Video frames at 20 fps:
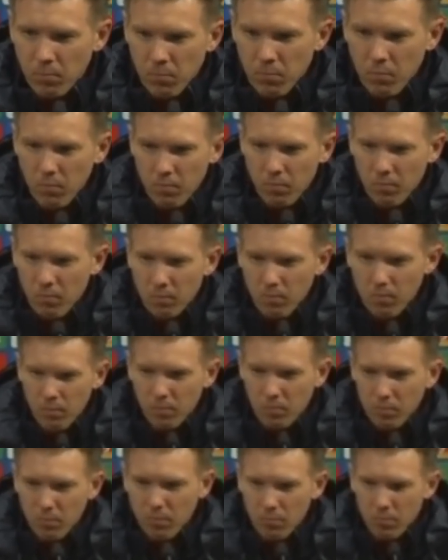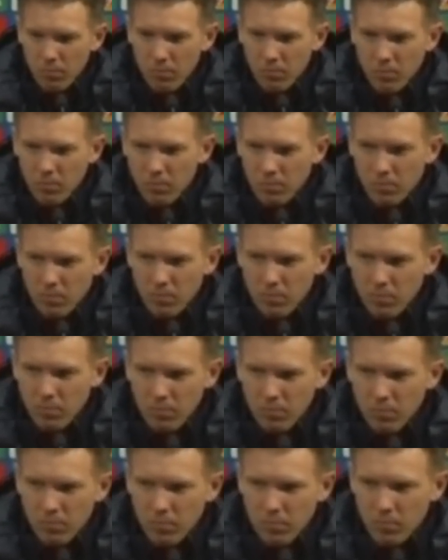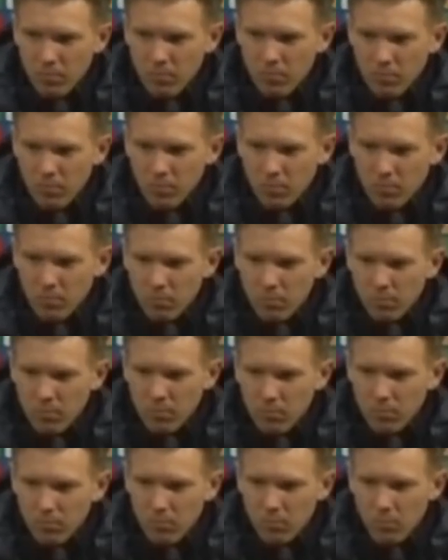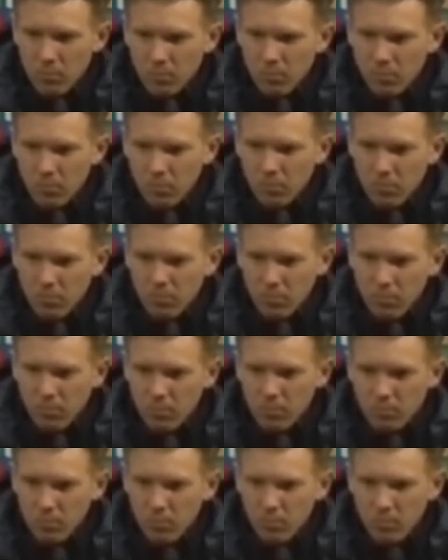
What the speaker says: (silence)